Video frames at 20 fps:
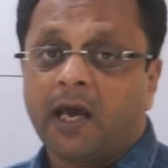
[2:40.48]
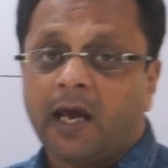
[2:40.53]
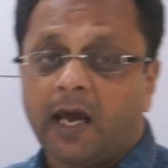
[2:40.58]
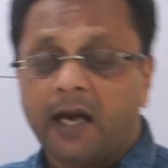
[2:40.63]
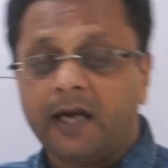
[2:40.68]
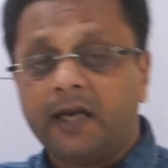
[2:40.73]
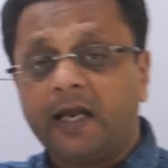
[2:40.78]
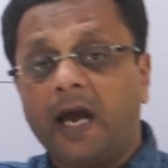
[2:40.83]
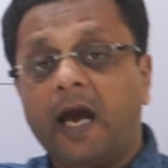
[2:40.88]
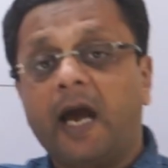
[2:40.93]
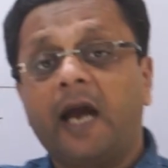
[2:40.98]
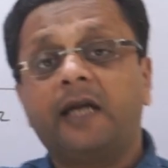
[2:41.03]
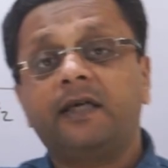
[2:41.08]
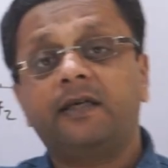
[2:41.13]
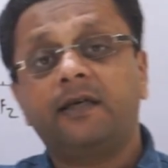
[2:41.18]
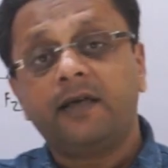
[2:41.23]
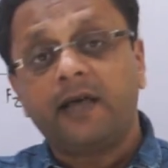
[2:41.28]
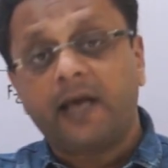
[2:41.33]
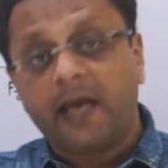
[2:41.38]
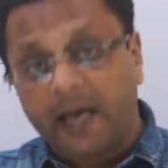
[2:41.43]
and at
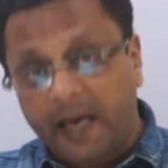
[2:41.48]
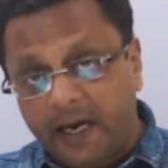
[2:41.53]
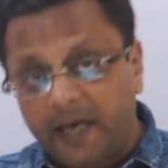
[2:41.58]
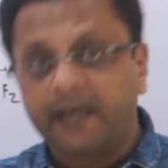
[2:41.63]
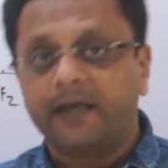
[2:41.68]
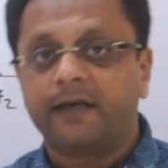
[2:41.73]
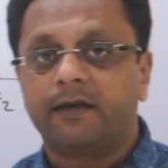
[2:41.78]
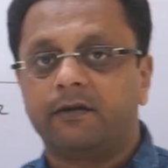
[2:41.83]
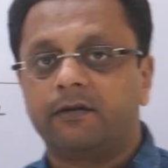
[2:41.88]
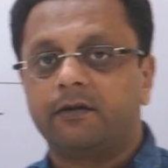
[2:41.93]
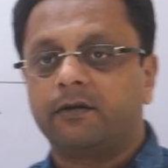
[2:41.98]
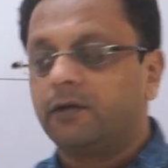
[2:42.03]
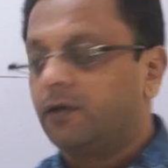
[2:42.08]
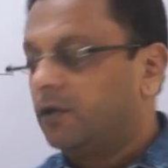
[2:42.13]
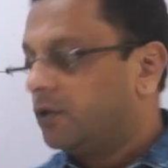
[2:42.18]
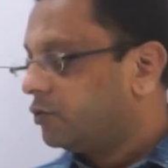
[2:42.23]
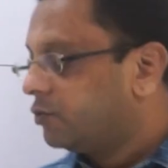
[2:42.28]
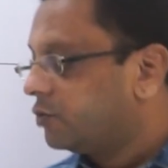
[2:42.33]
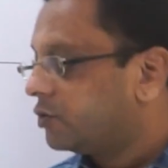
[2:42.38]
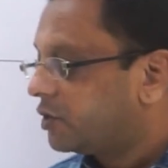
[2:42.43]
the end
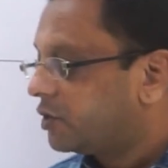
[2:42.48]
you